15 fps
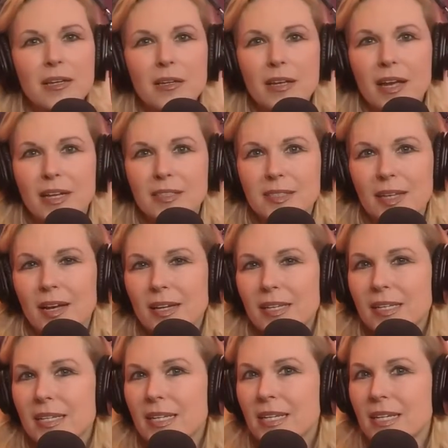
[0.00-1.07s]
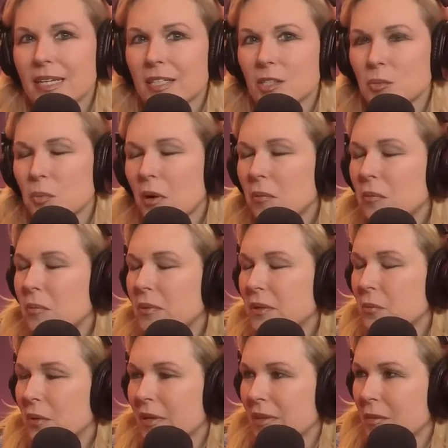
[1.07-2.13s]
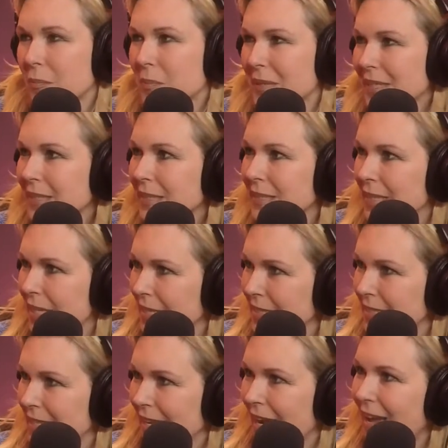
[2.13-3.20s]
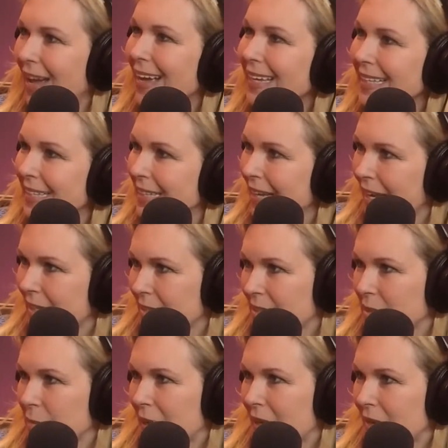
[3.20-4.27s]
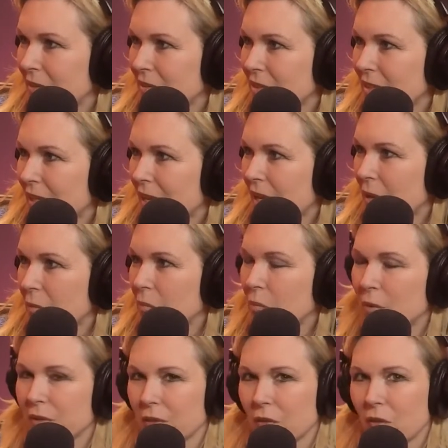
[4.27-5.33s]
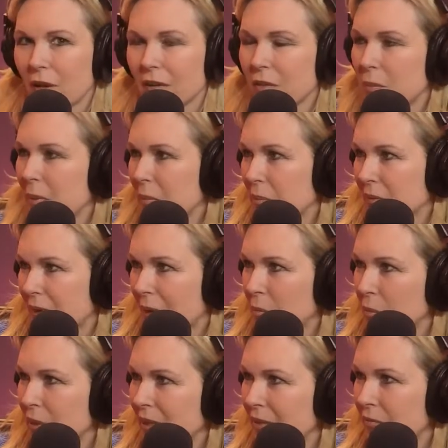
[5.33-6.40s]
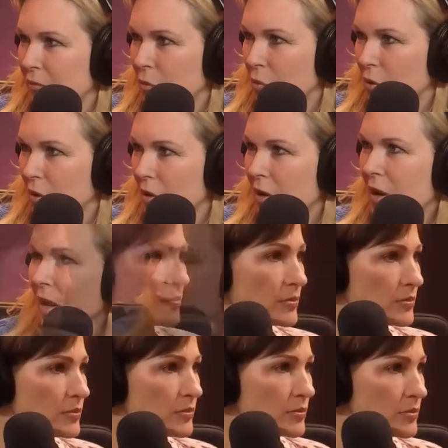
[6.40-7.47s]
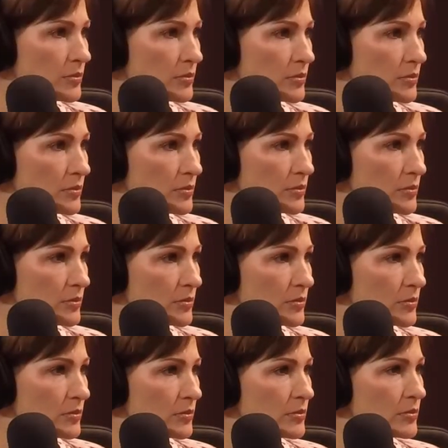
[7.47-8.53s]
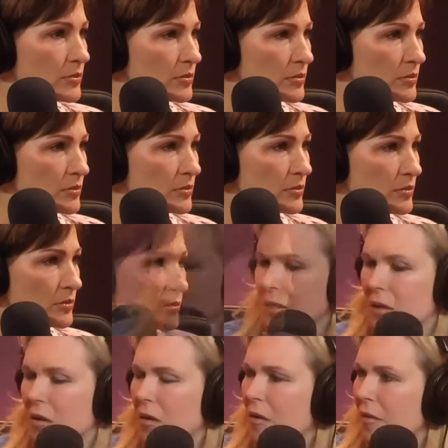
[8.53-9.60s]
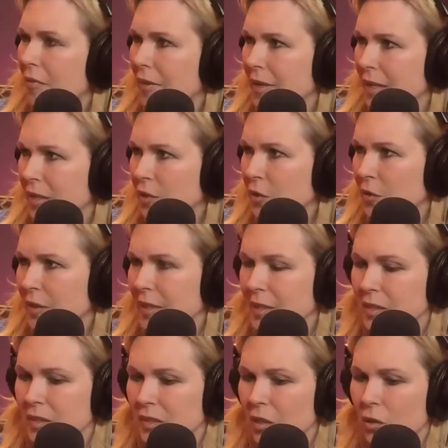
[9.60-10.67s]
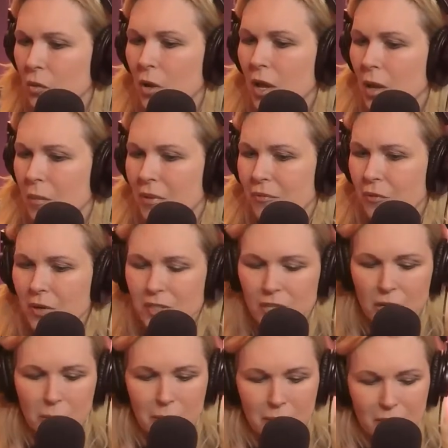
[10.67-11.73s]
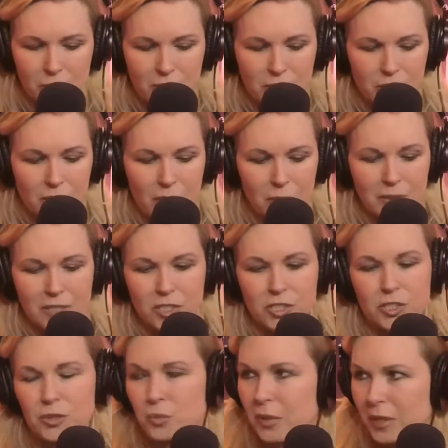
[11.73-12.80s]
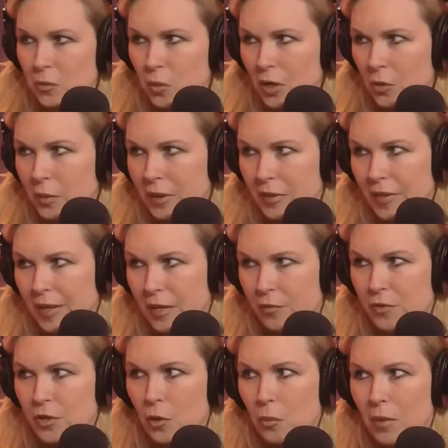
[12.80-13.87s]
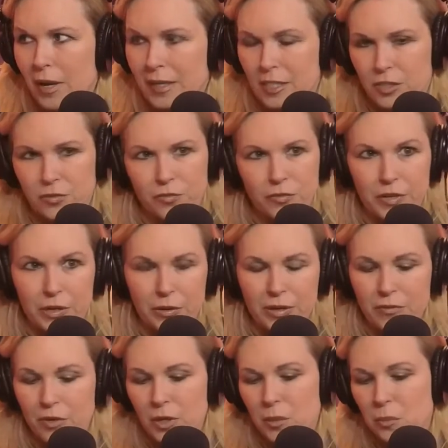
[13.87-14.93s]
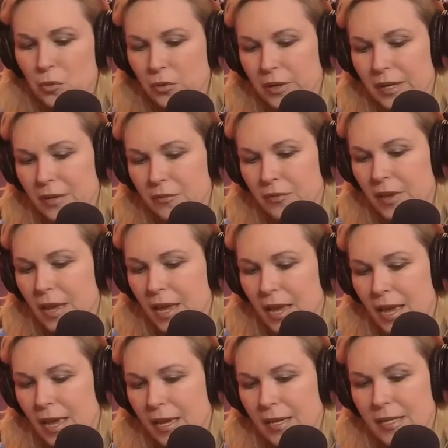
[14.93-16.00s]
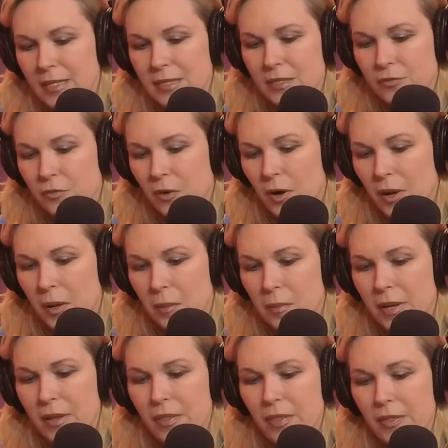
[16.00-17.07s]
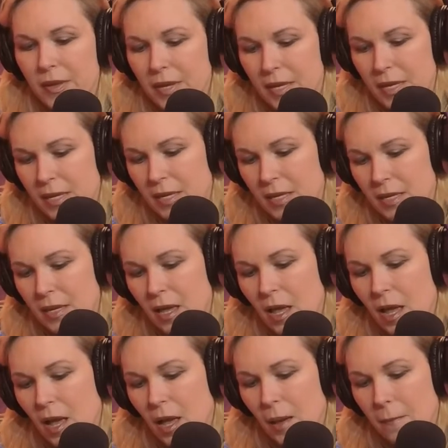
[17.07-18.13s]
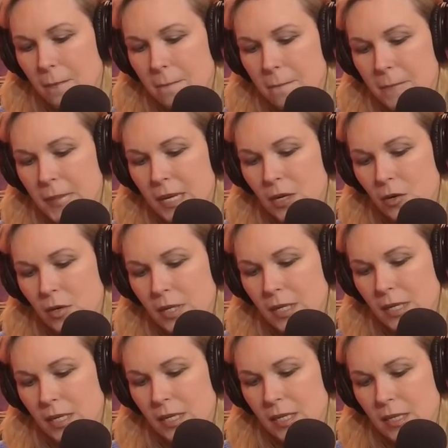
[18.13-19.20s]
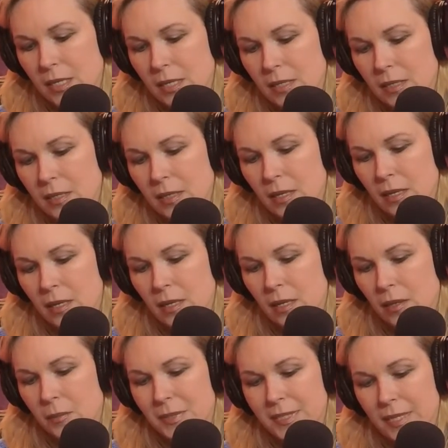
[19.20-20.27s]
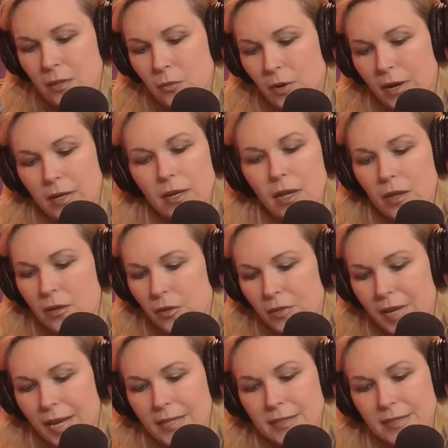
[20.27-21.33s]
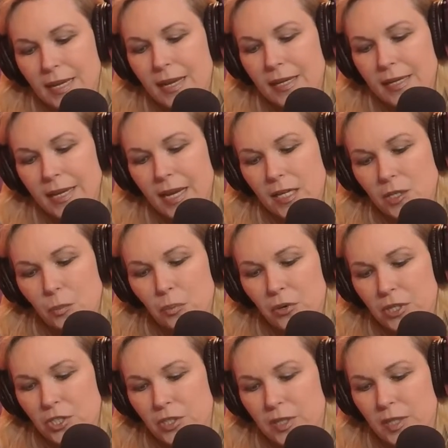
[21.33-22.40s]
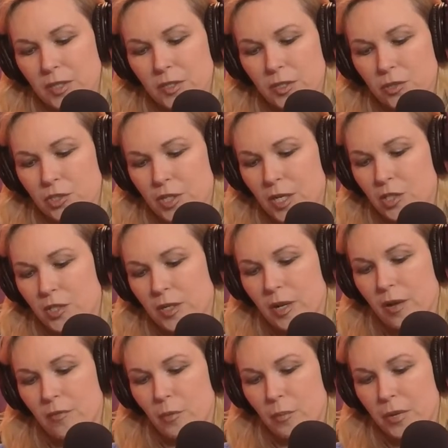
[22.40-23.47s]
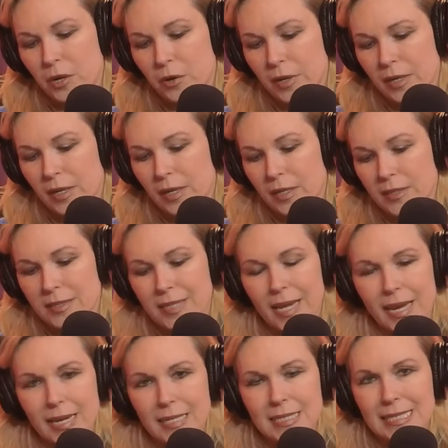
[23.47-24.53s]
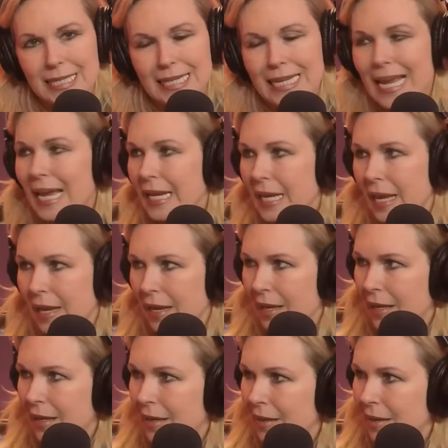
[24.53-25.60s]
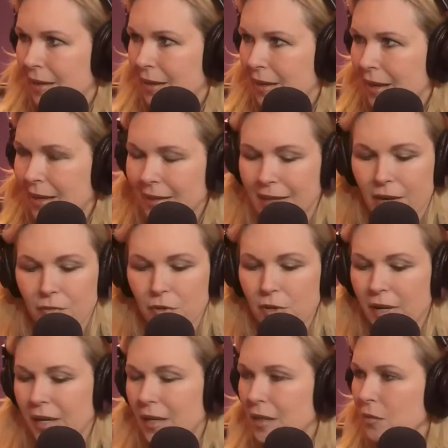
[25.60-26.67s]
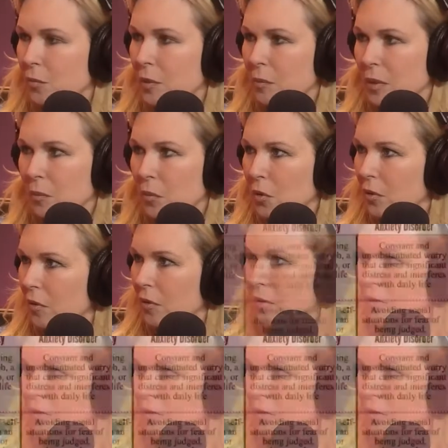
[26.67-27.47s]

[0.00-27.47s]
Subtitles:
anxiety is probably one of the biggest things that I get asked about with a lot of the people that I'm reading for. Lately, it seems to be on the increase. So before I talk about my crystal, I want to just read one quick thing, if you don't mind. It's very, very brief, and it's from the American, let me say it right. No, the Anxiety and Depression Association of America. It's the ADAA. I never can remember